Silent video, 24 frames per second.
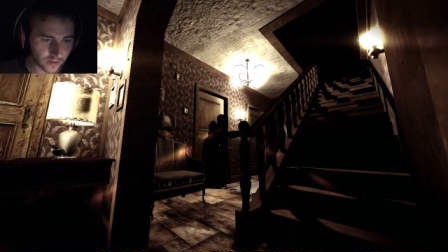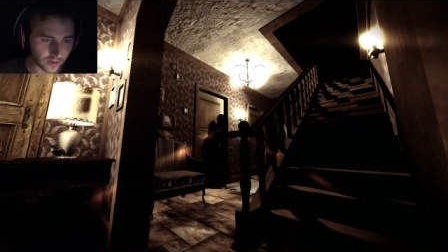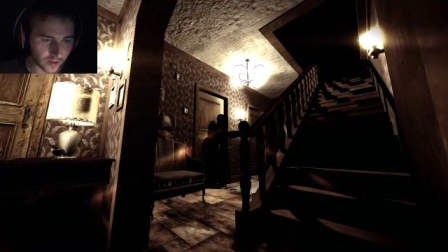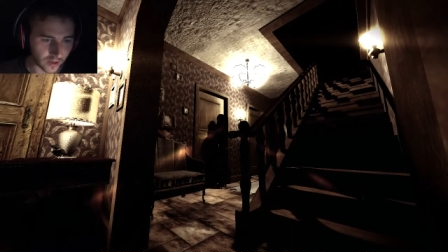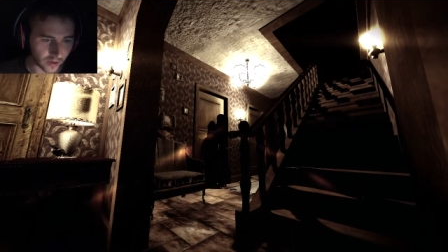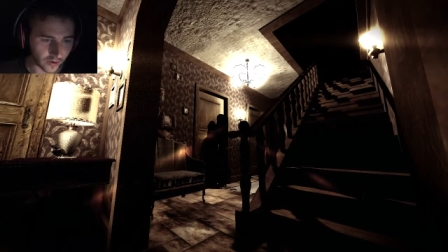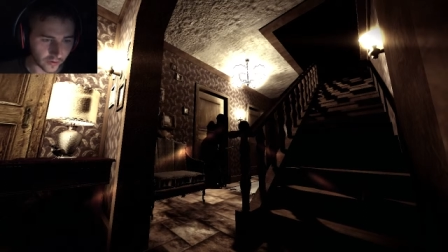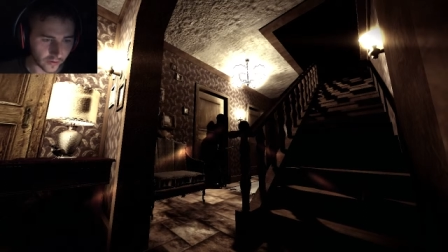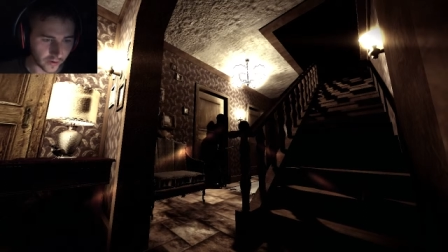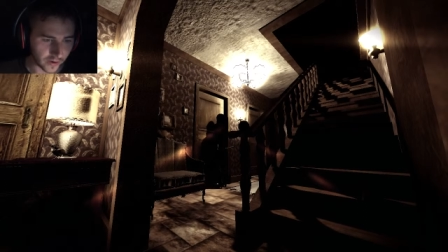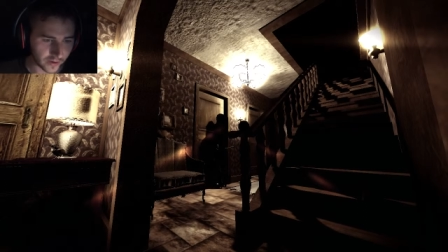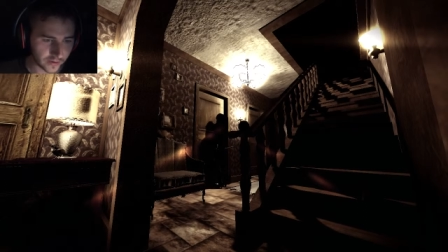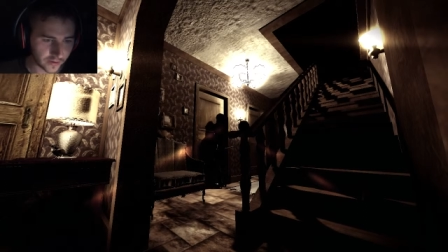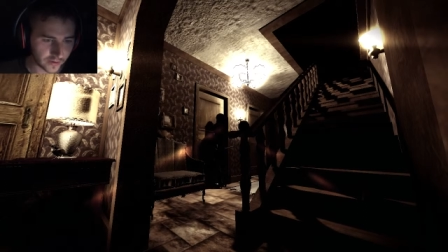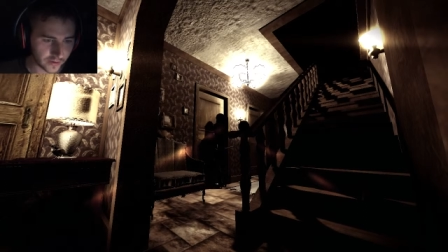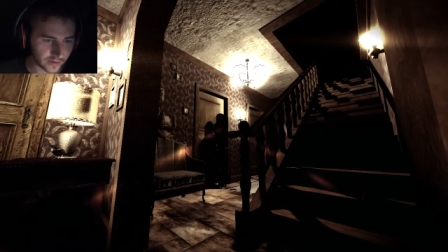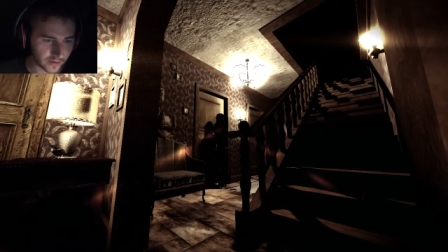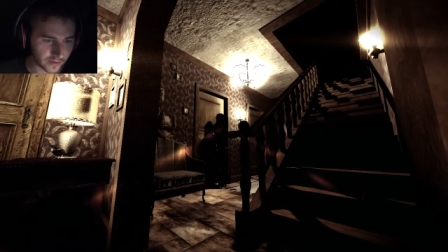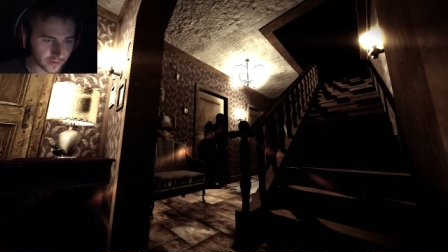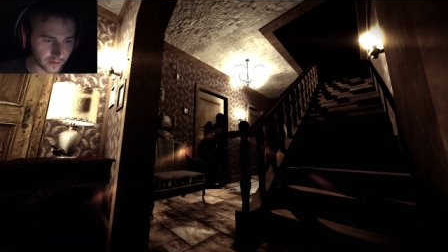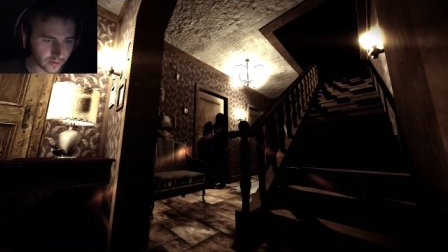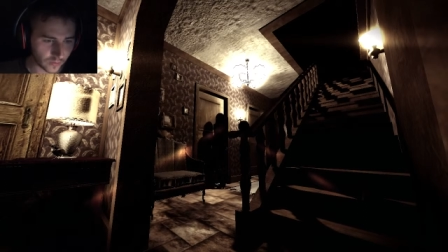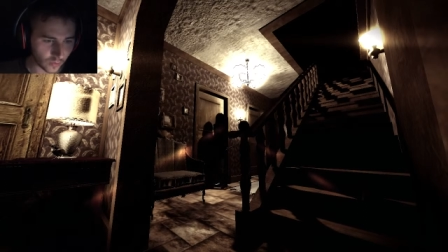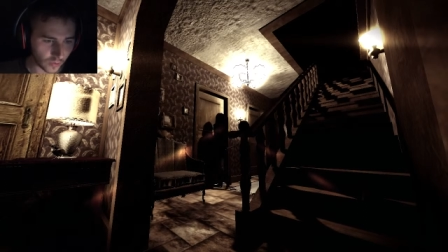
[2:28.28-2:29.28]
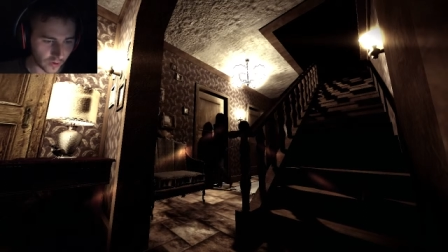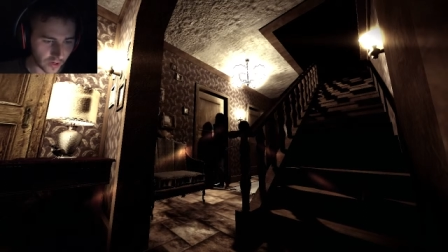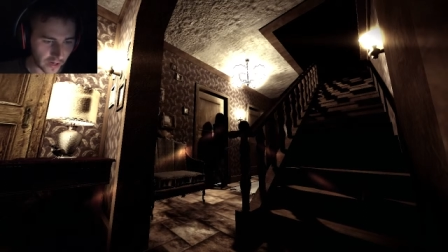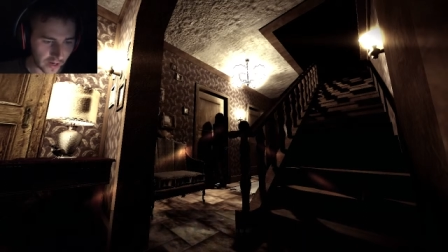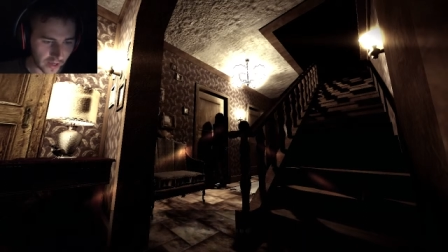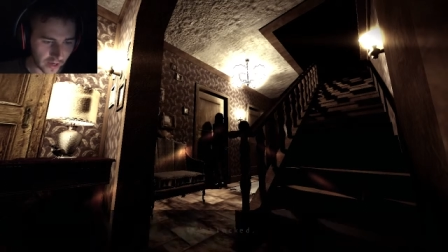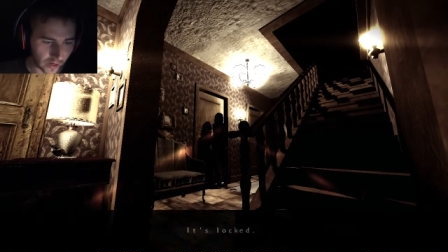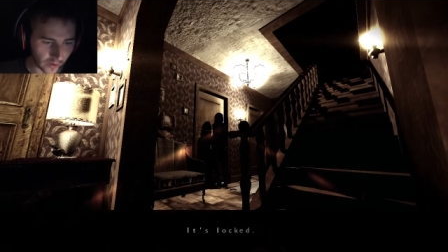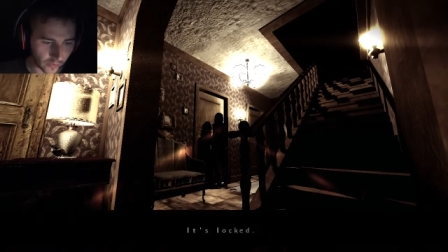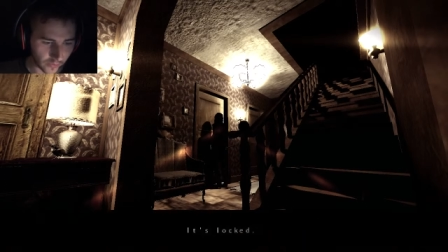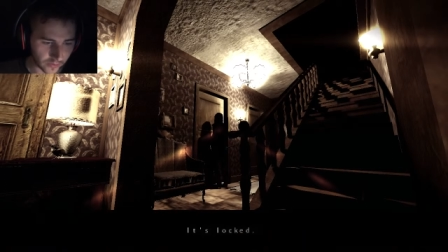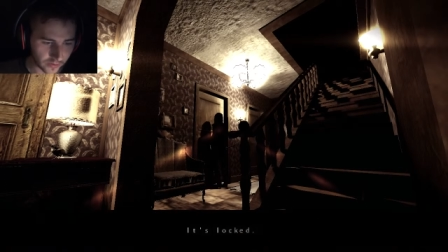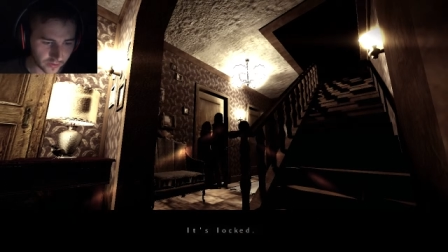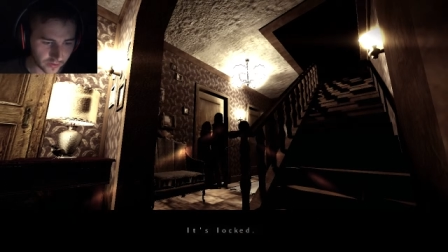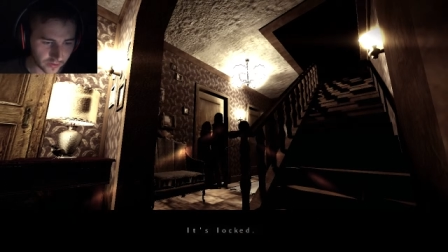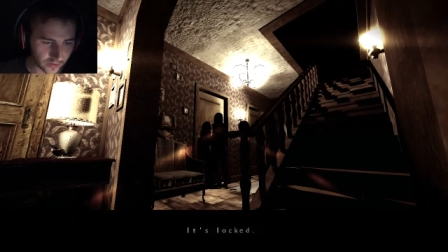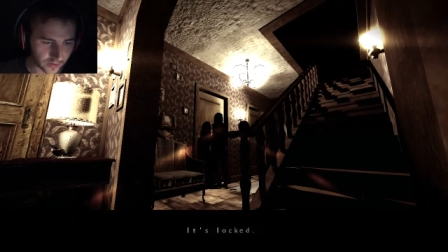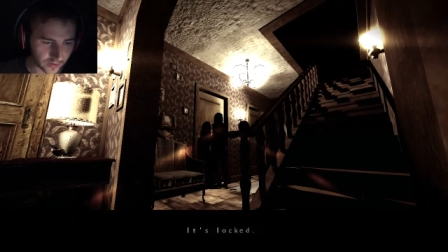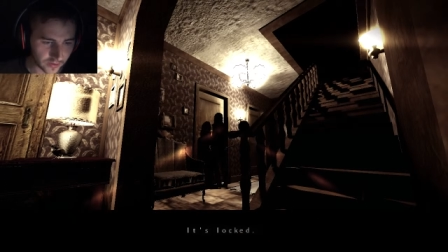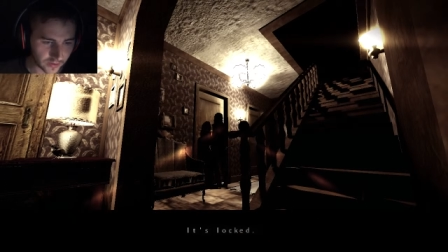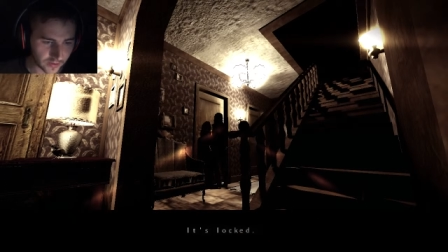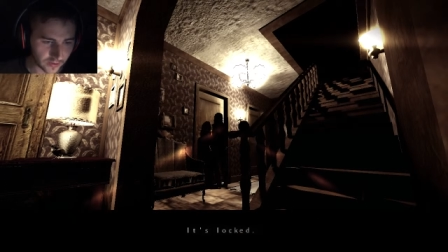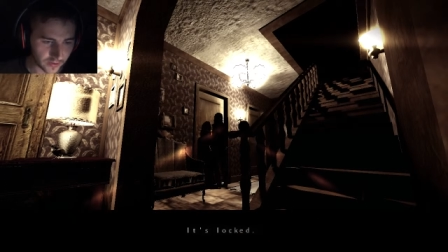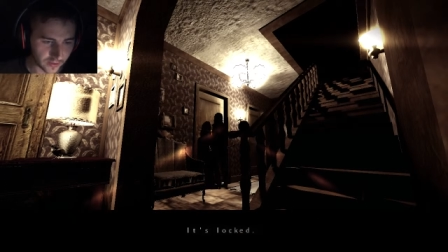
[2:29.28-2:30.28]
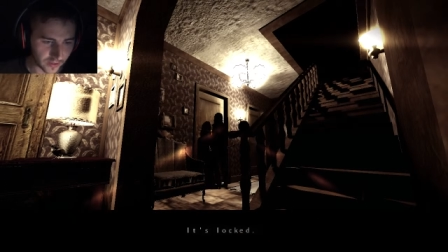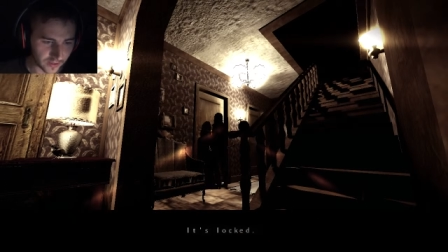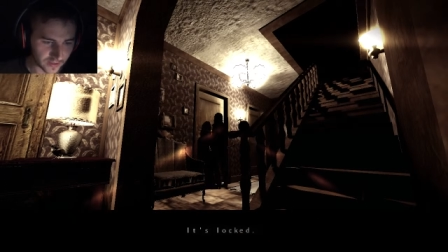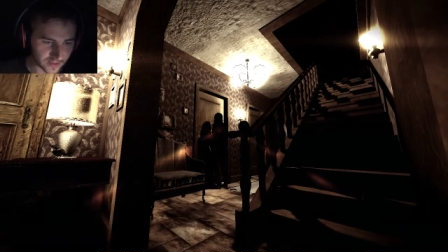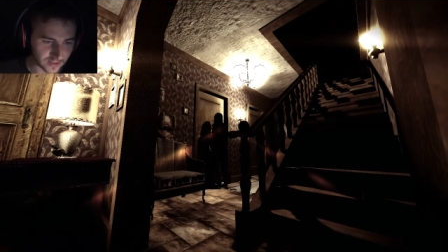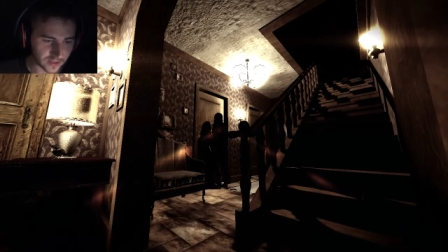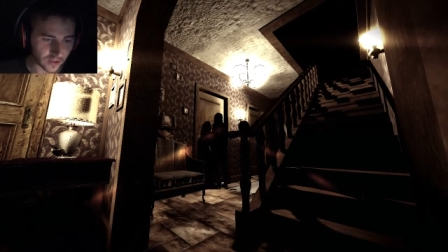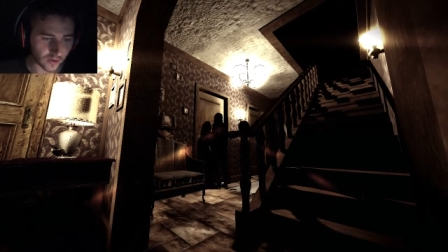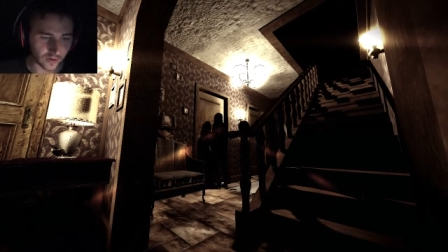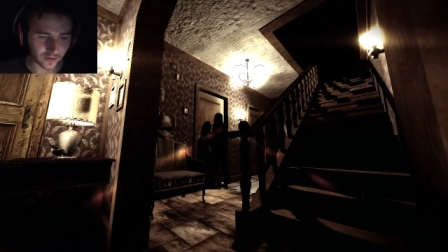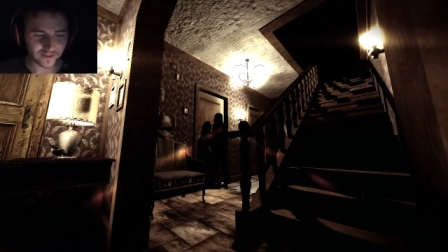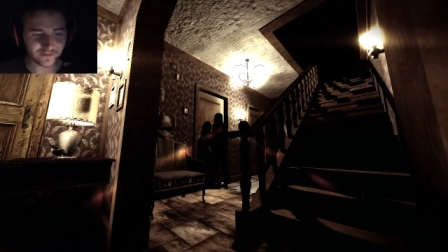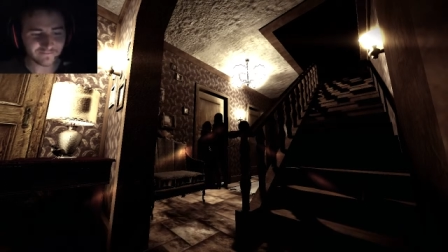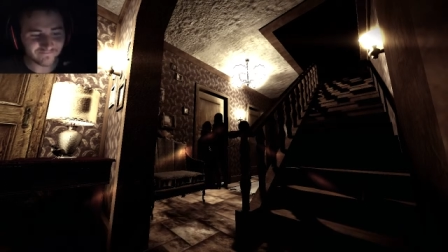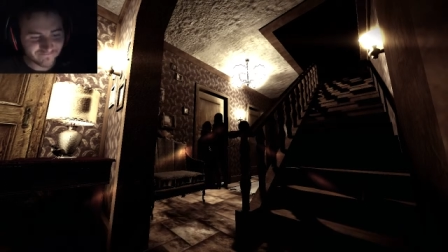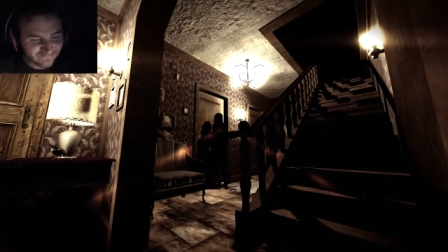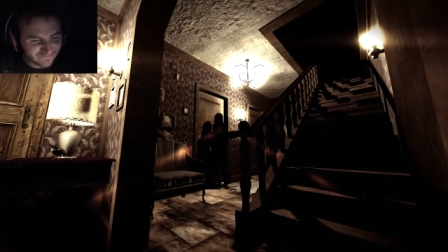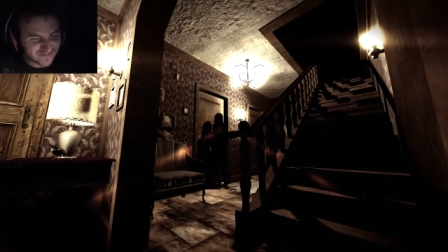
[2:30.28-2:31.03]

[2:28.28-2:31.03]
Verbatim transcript: Alright. What now? It's locked.